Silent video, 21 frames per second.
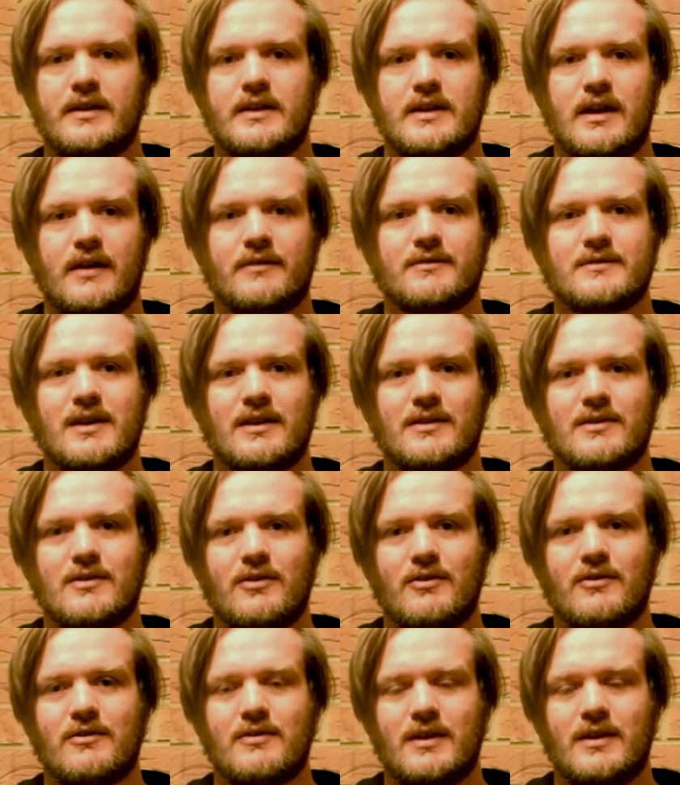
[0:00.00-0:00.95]
And then after
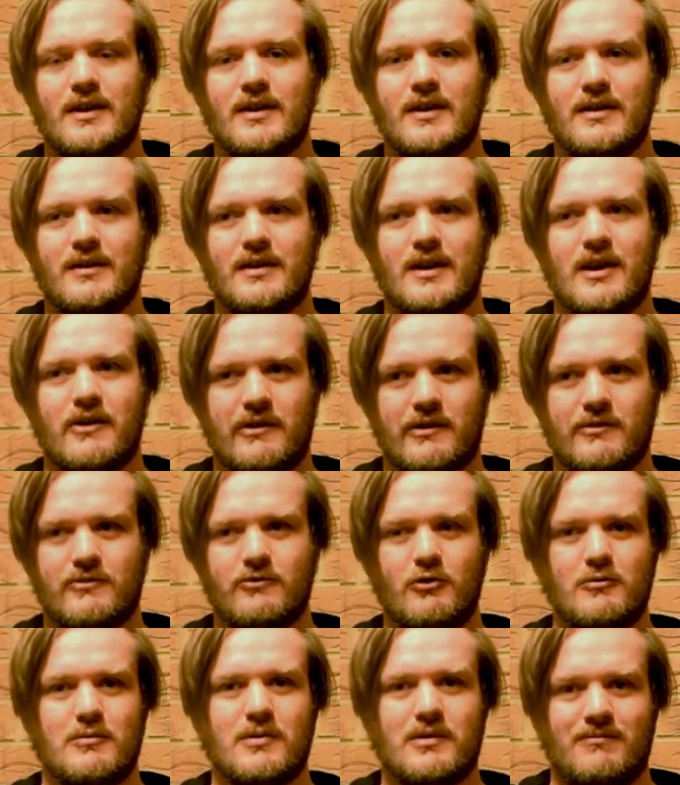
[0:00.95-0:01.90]
that,
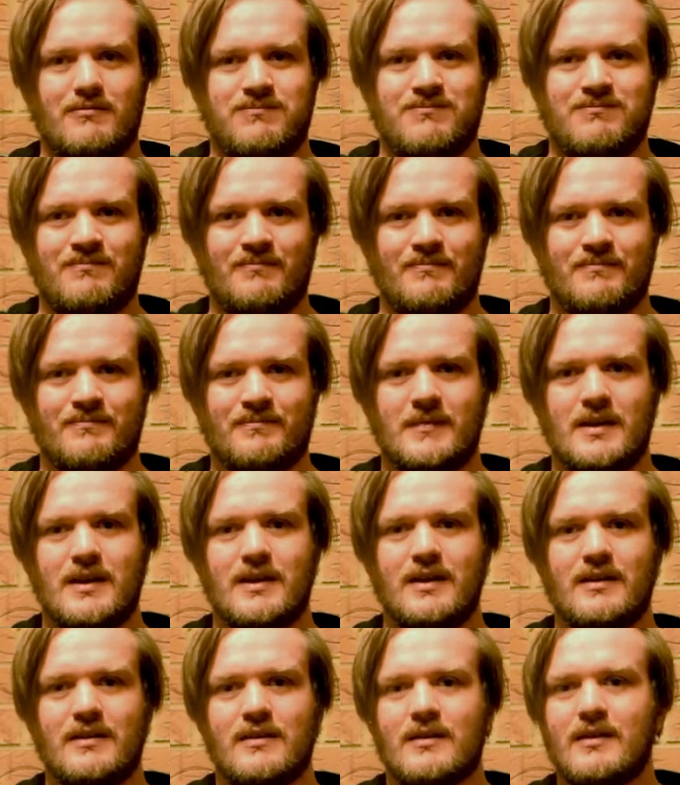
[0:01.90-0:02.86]
Eric Rumer
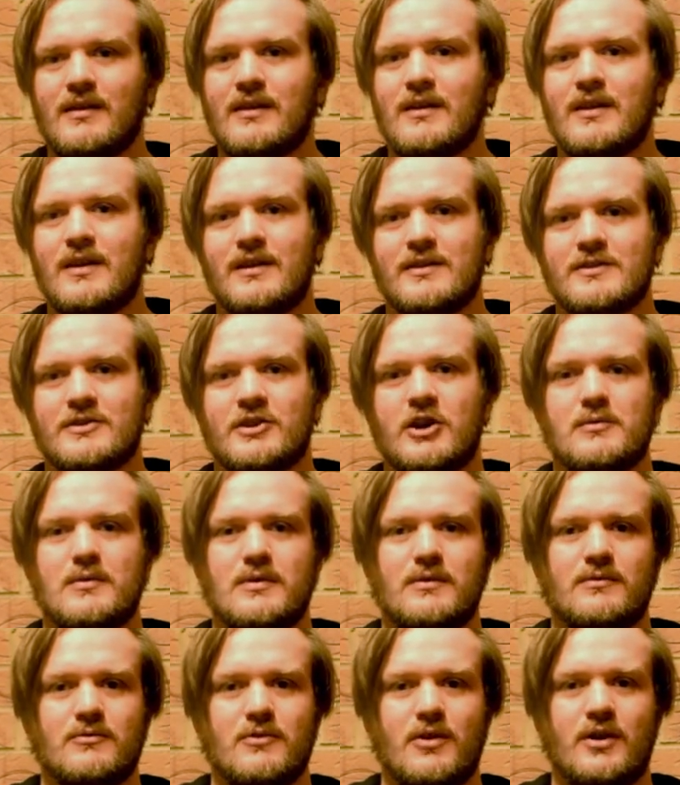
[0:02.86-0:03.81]
is
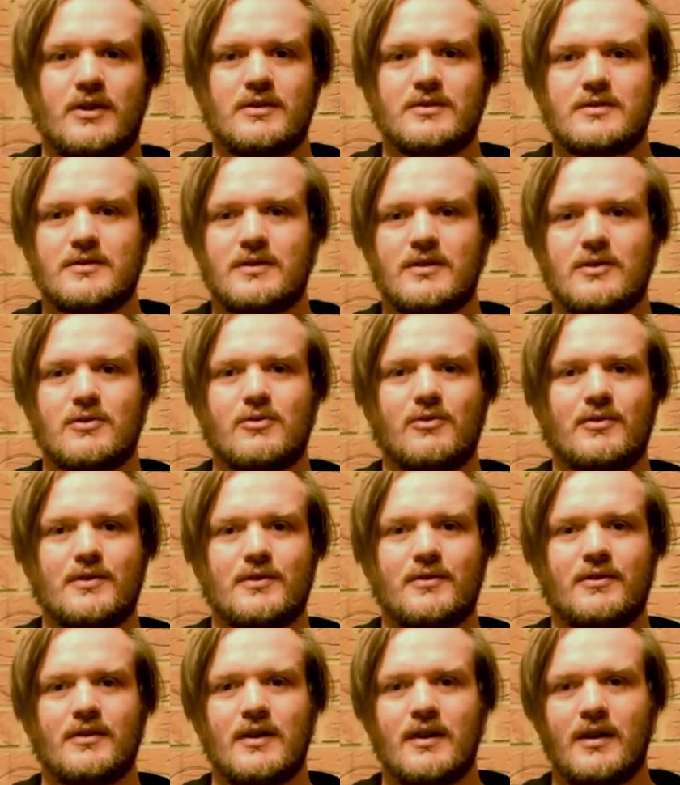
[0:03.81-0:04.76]
coming around the
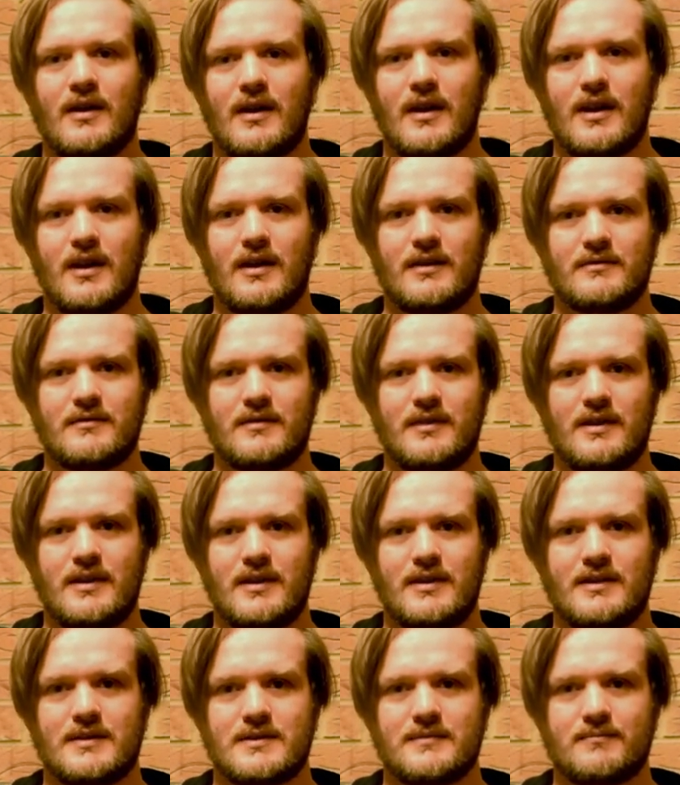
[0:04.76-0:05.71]
corner, and
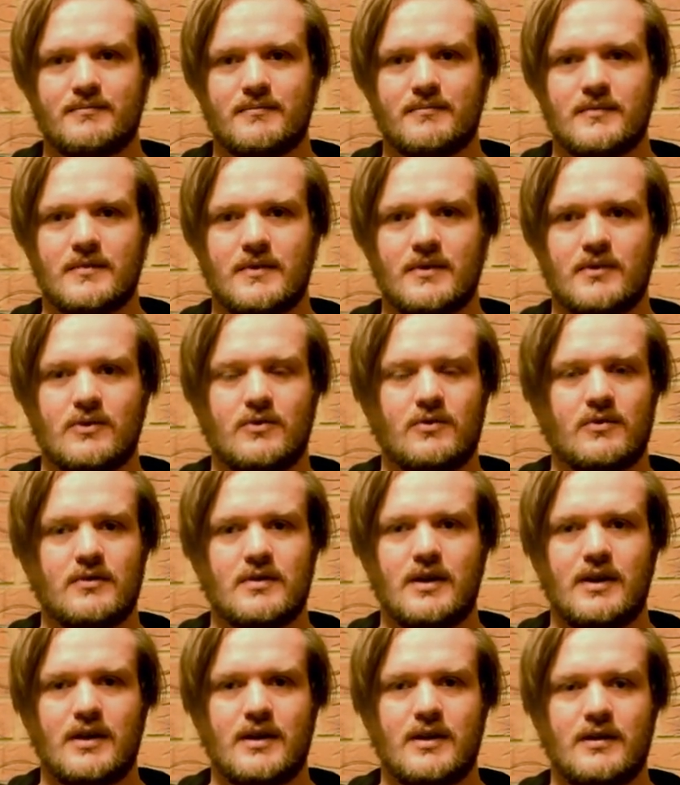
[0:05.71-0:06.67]
he's
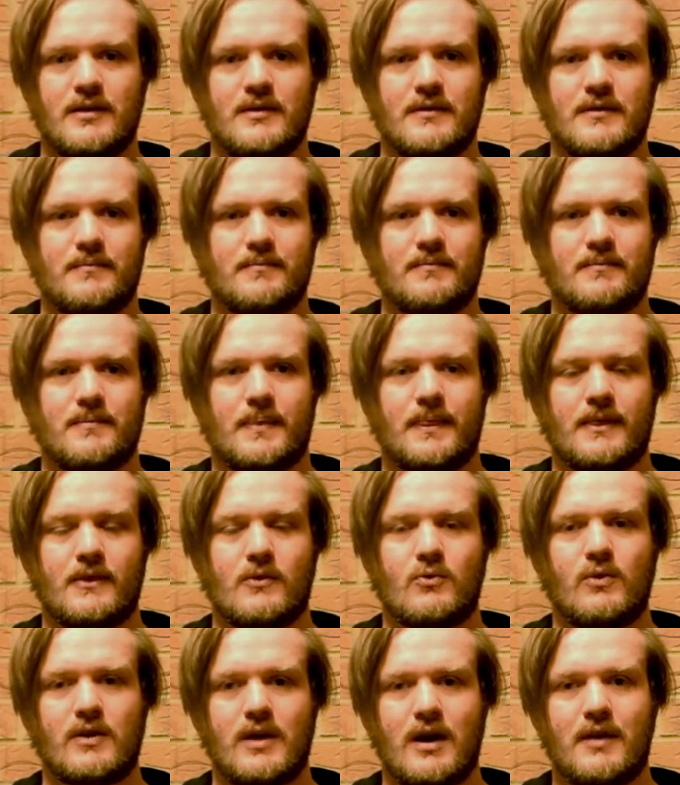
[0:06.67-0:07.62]

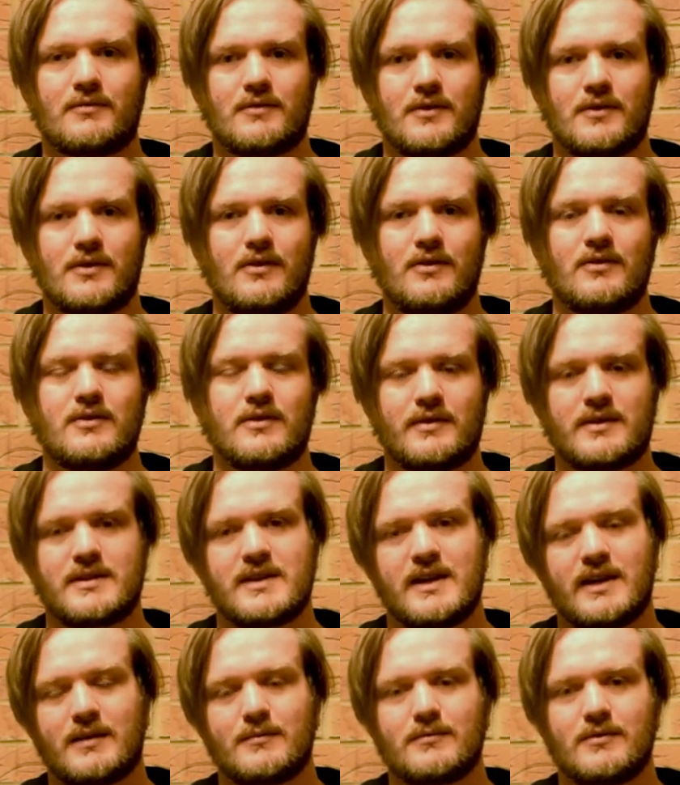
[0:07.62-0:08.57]
going after you. You
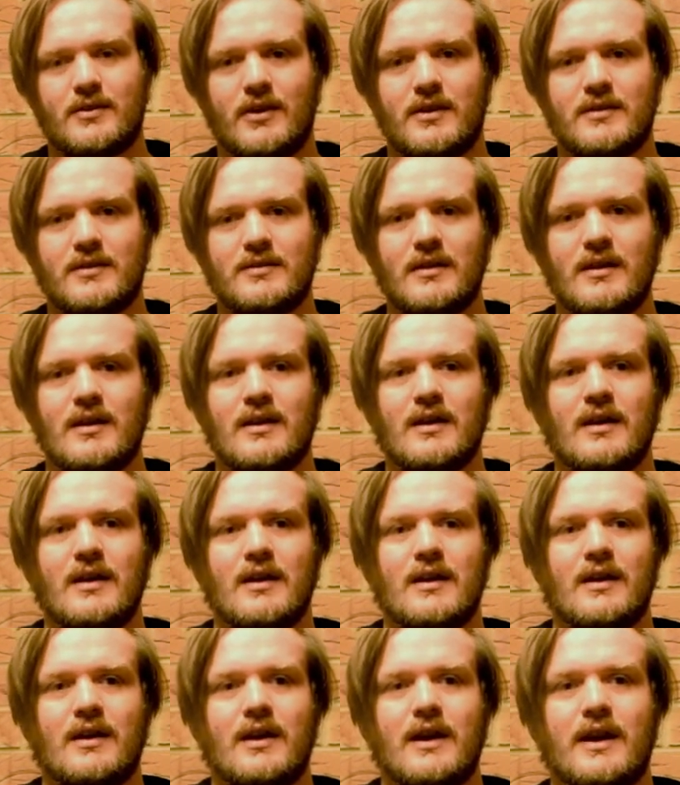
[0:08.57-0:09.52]
have to take him down.
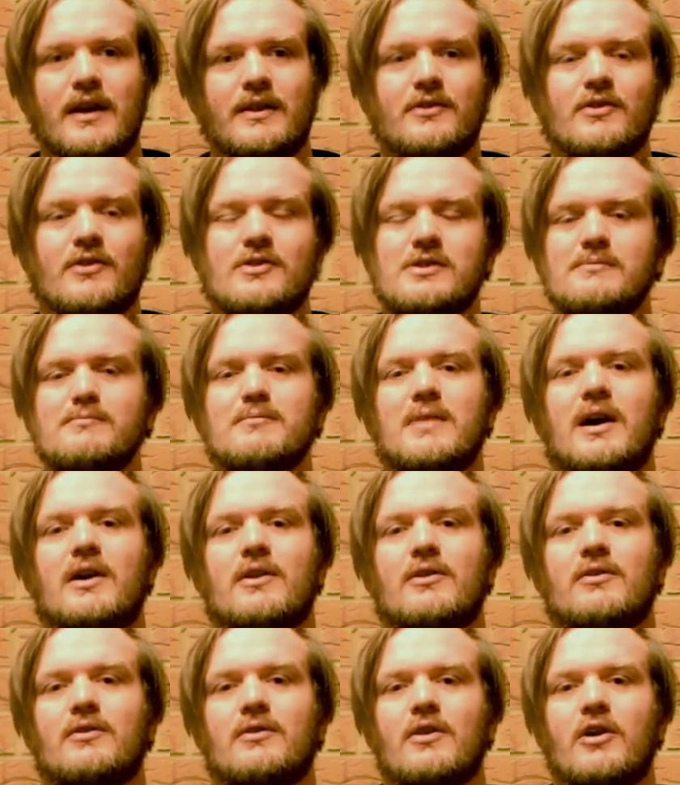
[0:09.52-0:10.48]
It doesn't
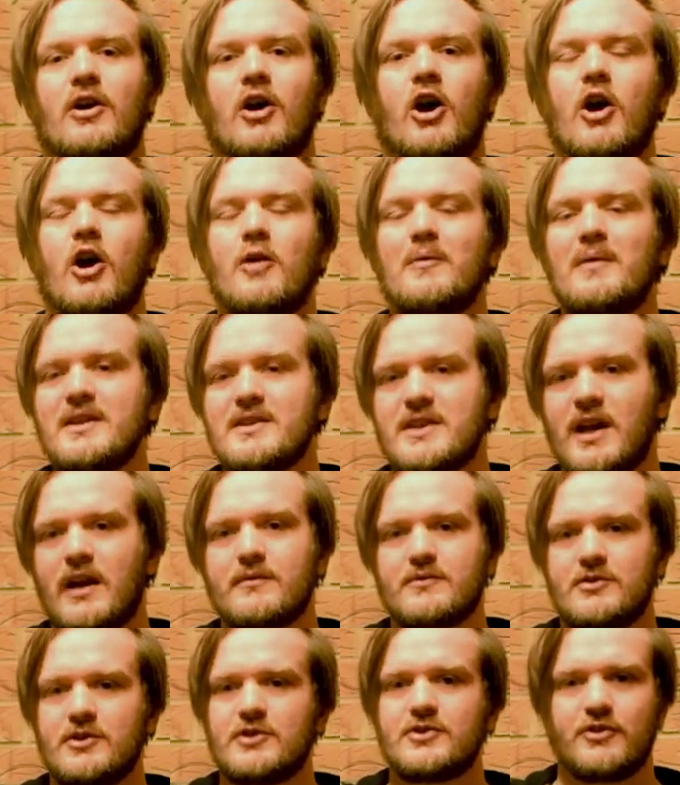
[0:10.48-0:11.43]
matter how many
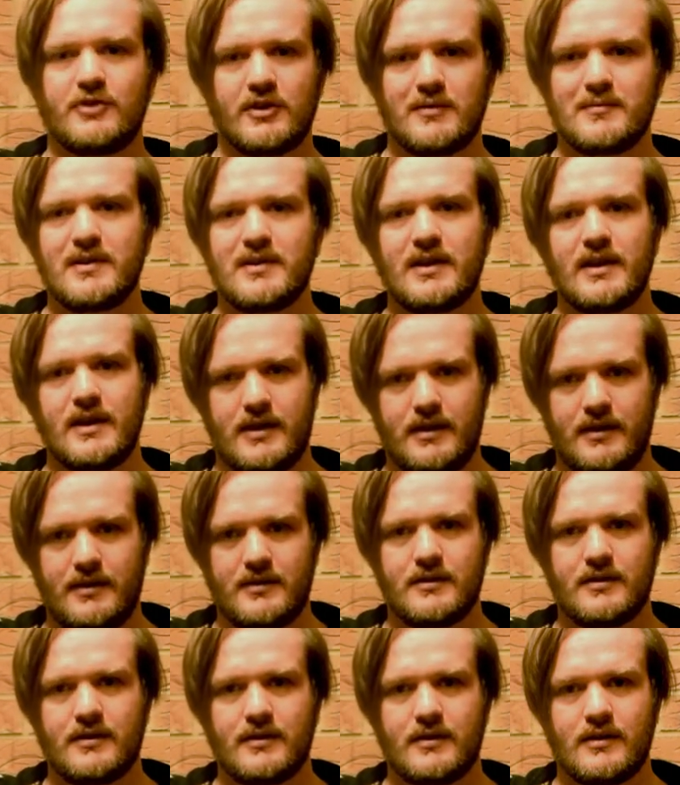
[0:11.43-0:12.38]
times you shoot him in the
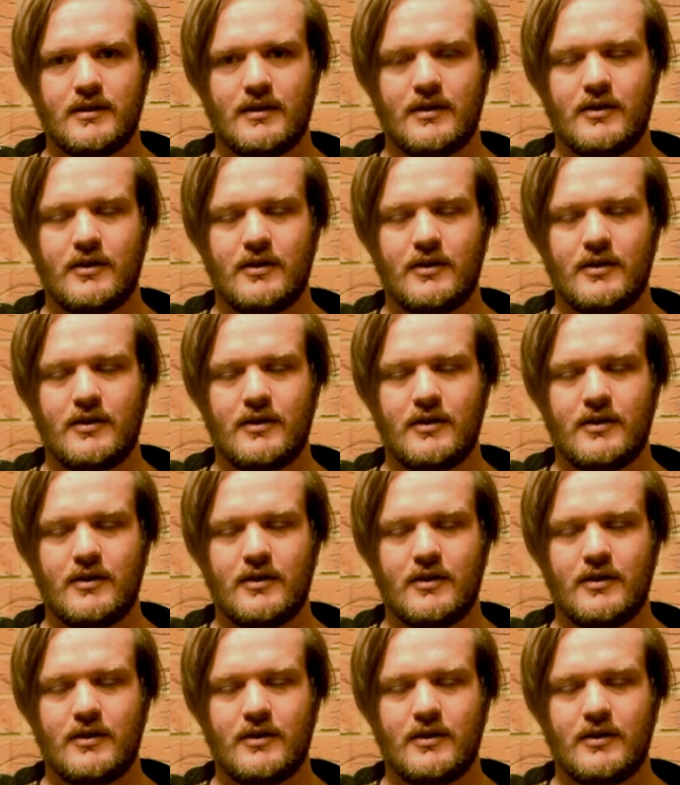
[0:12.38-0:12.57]
head,